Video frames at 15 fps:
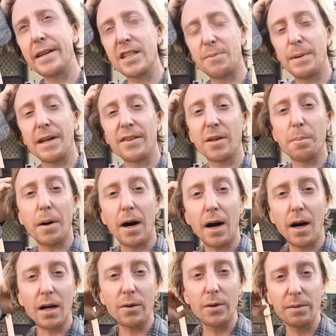It's been in the
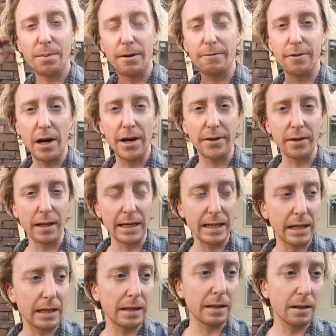park with my friend
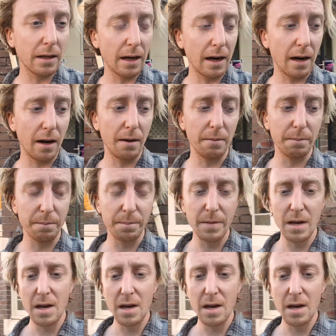Lee, and